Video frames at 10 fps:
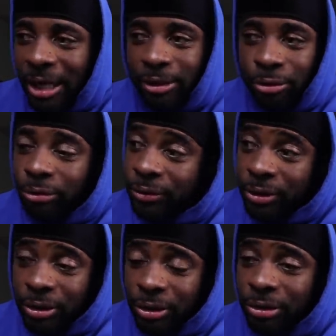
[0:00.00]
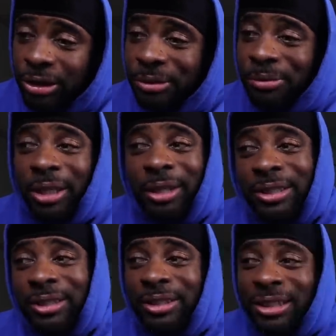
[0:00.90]
I do feel as though she
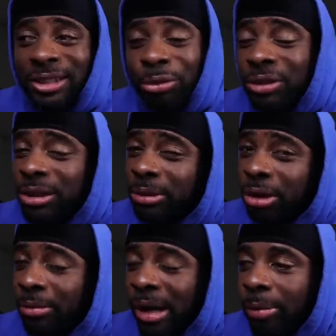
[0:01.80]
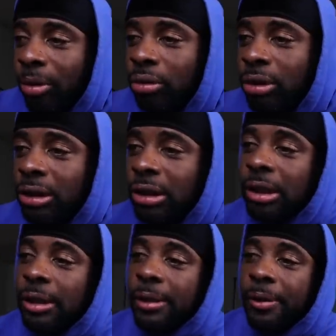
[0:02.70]
do seem a little bipolar.
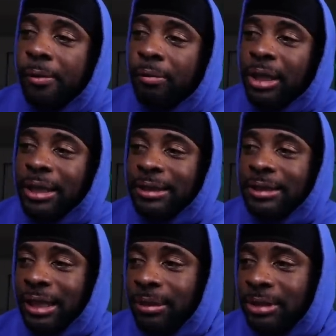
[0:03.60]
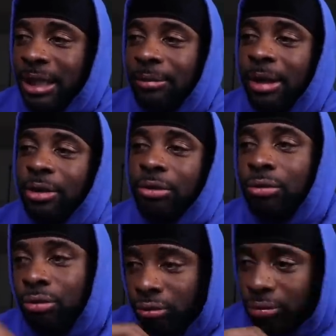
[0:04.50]
But at the same time, I
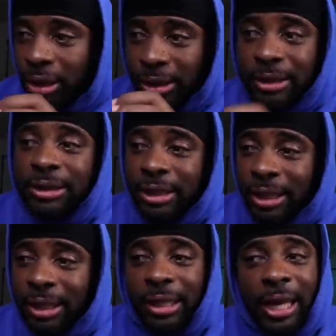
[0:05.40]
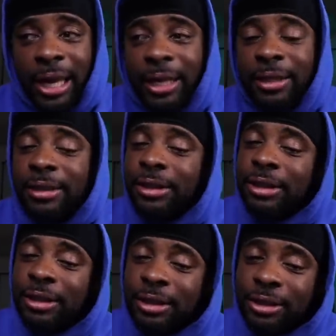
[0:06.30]
do understand that
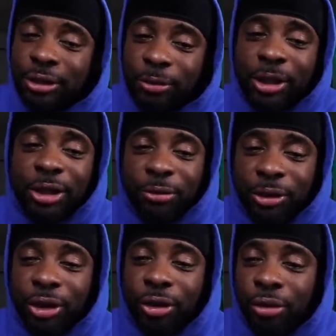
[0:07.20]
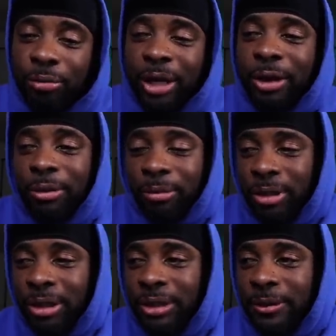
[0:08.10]
23-year-old man with
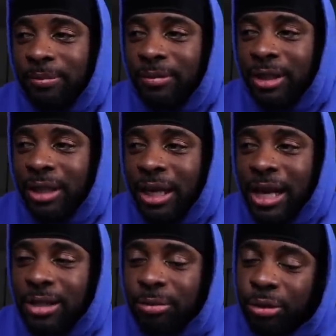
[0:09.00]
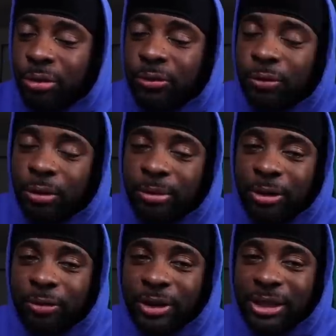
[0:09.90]
money has a beautiful woman
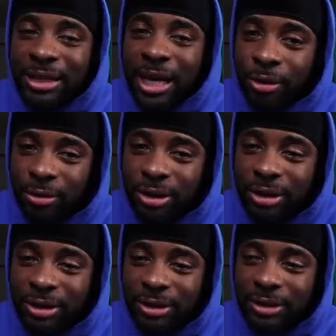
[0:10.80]
over his house.